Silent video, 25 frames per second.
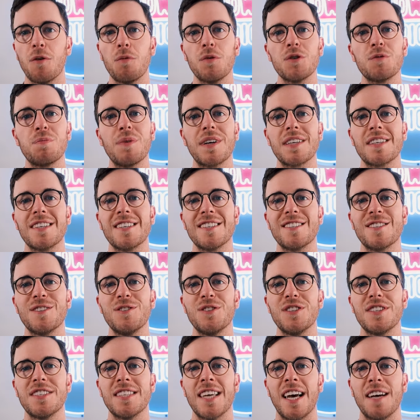Which brings us
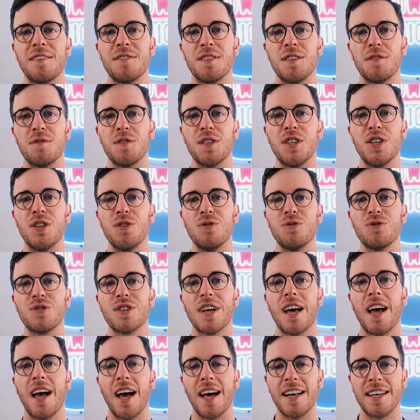to the safety of
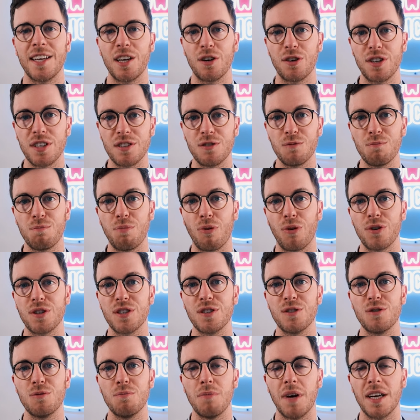use, and here it is
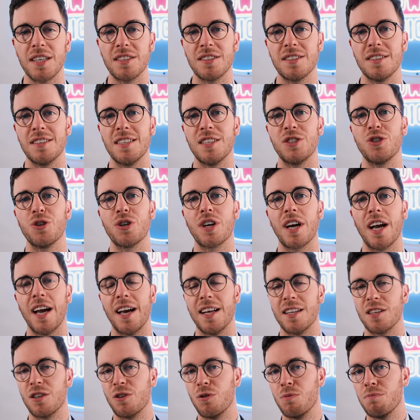important to mention that you
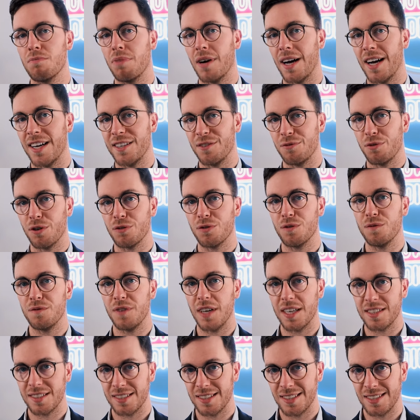can combine
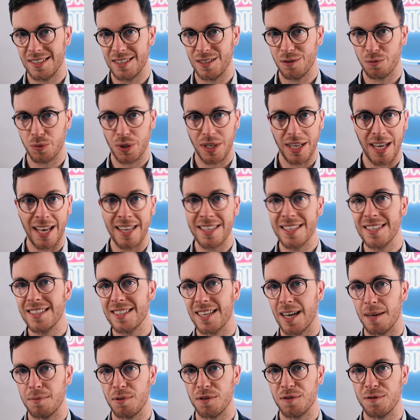rosuvastatin with any
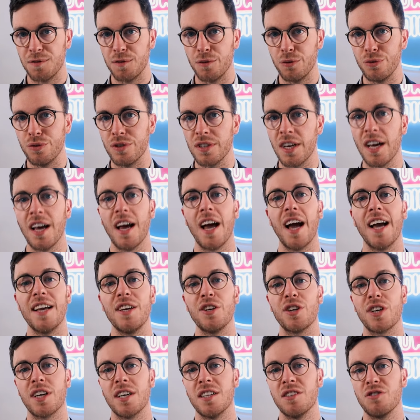type of food
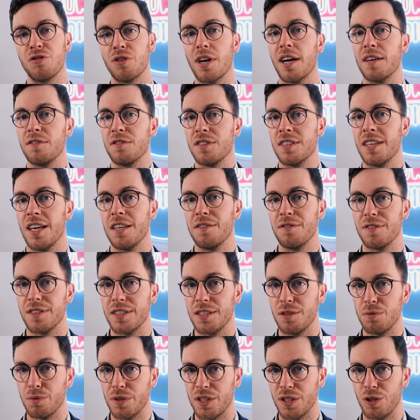and you can drive
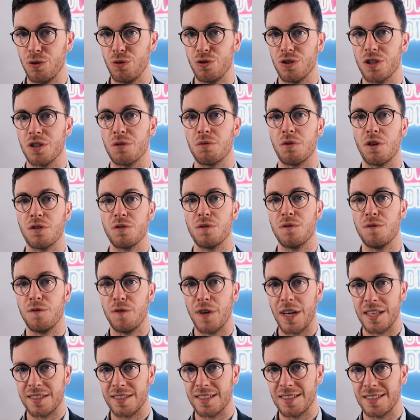safely while using
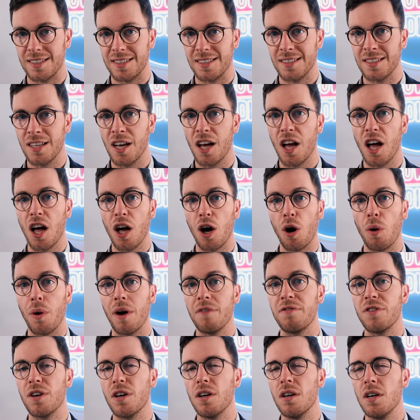rosuvastatin.
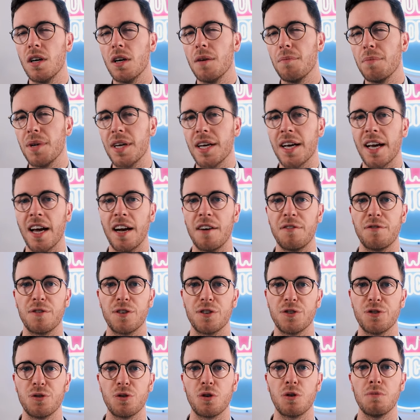However, be
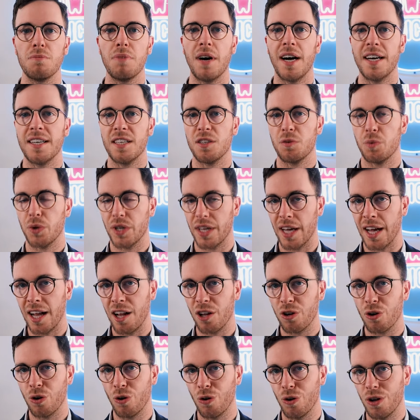careful to combine it with
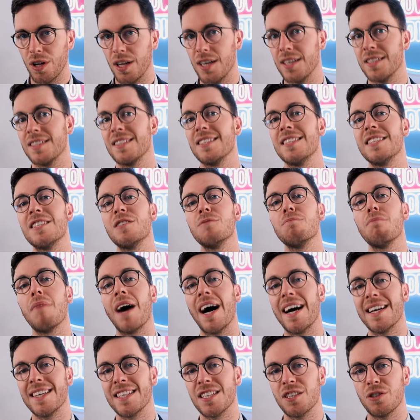alcohol as this
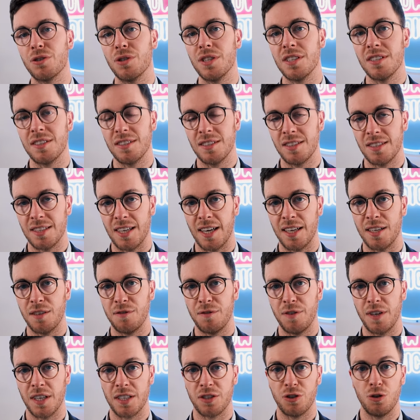might increase the side
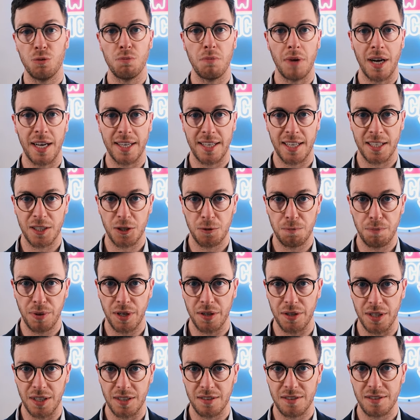effects you might
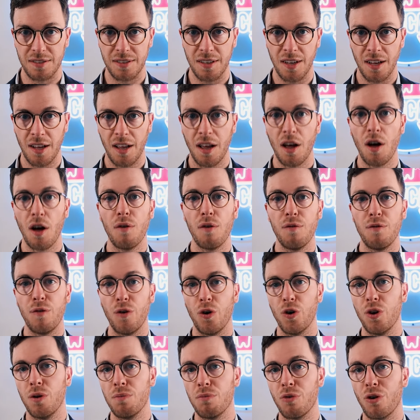experience.
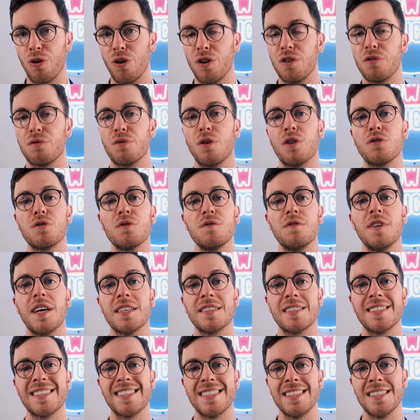Furthermore,
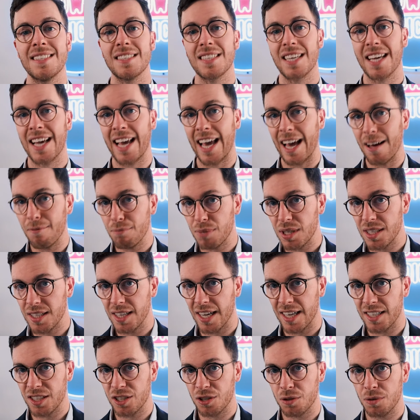rosuvastatin can be
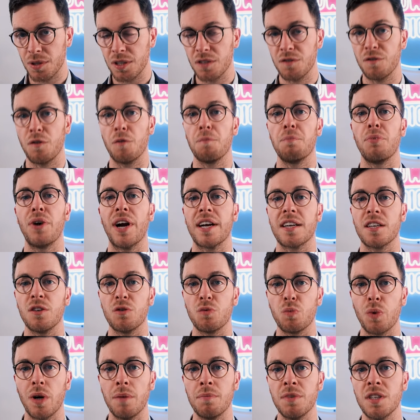dangerous for
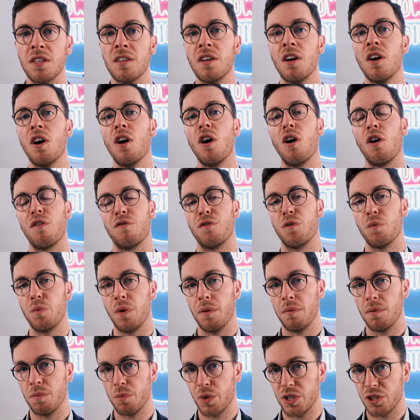pregnant women or for
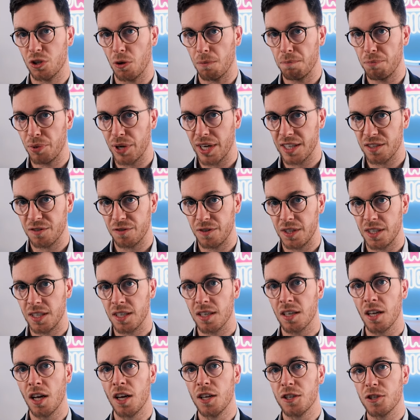women which are
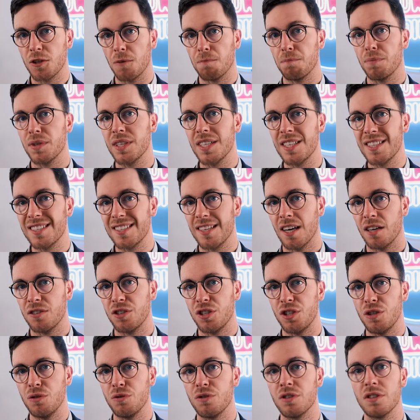breastfeeding, so please
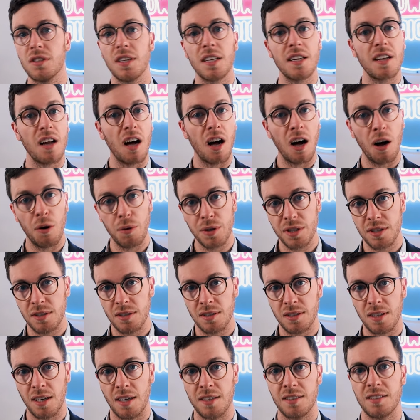don't use it and always
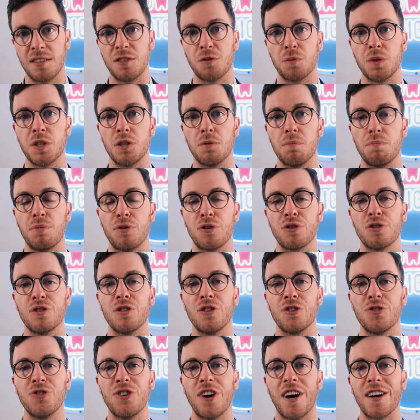discuss this with your
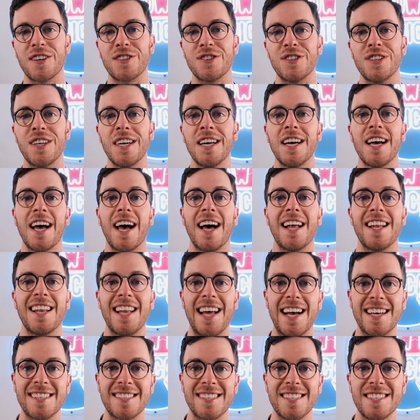personal doctor. And
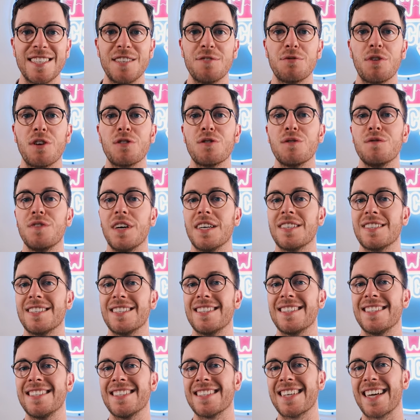lastly,
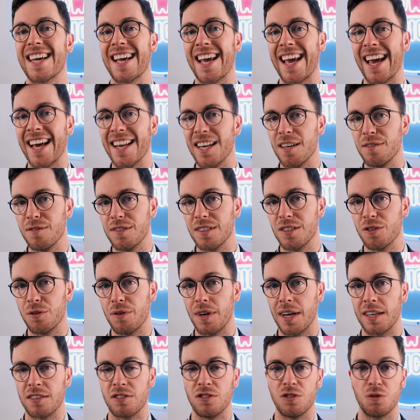rosuvastatin can have
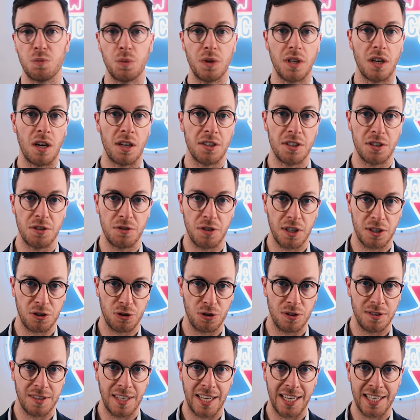interactions with other
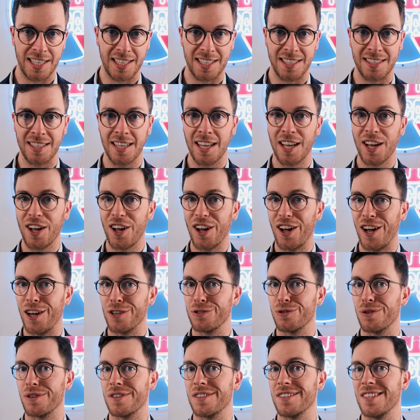drugs you're taking.
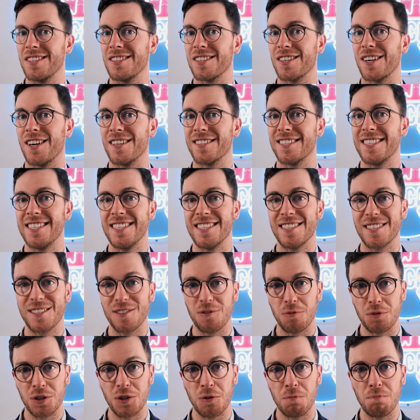Also discuss
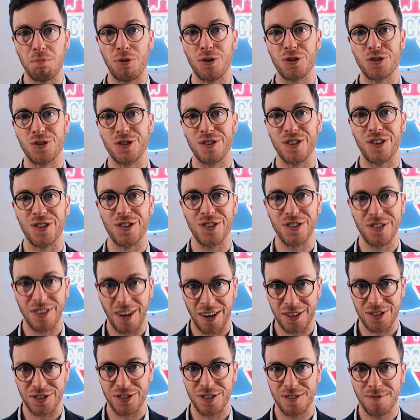this with your personal
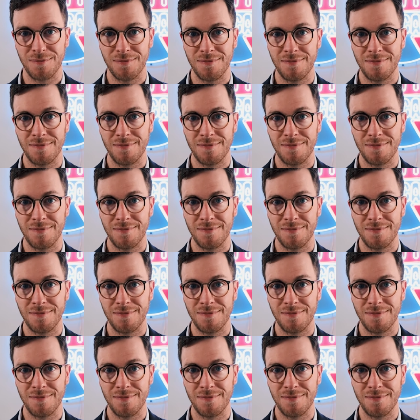doctor.